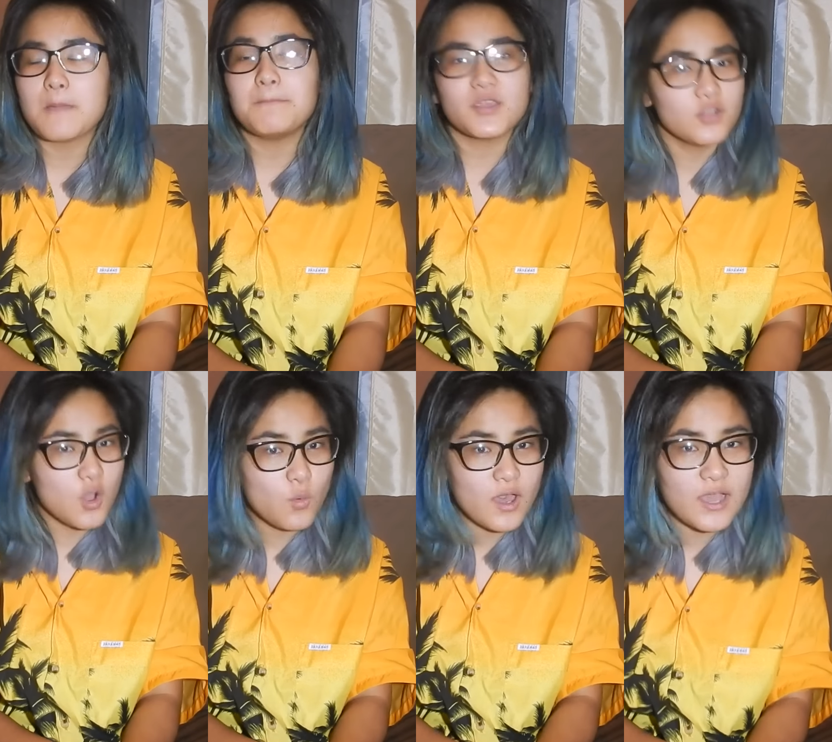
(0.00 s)
But you
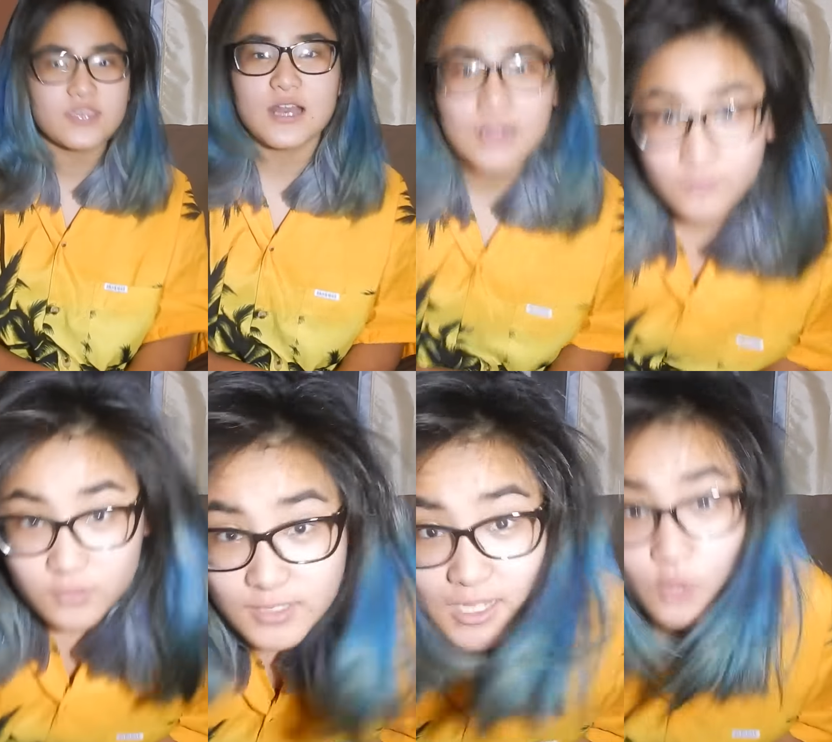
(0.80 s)
know what? Y'all have
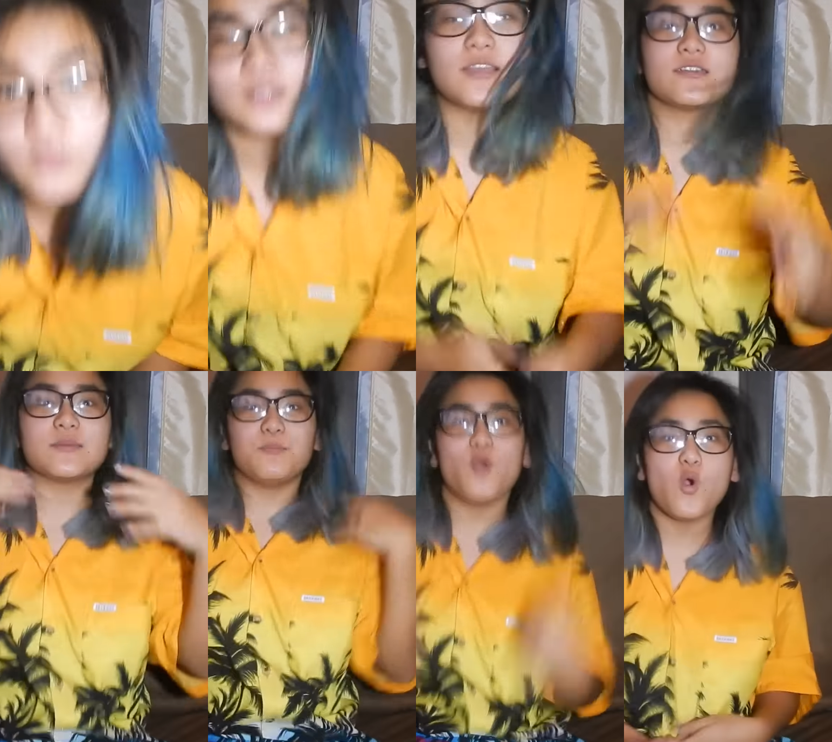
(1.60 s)
to deal with it
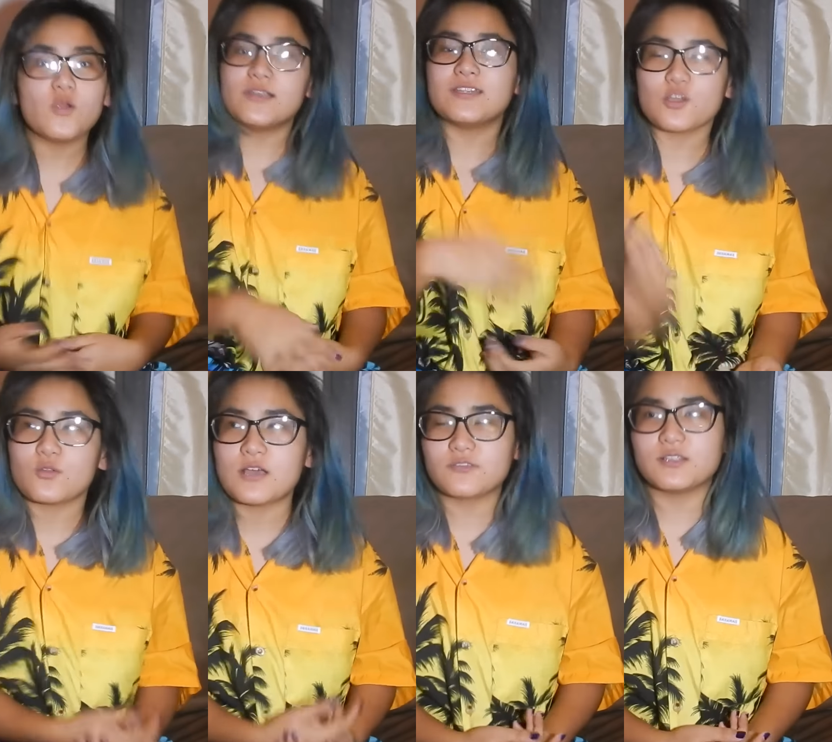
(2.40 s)
because I'm poor and
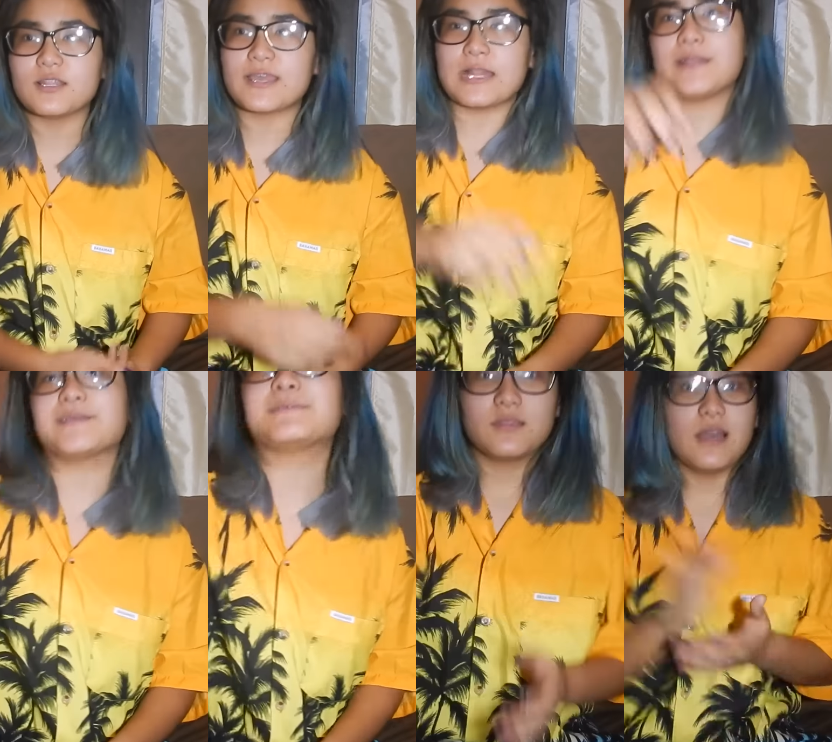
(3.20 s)
don't have good lighting.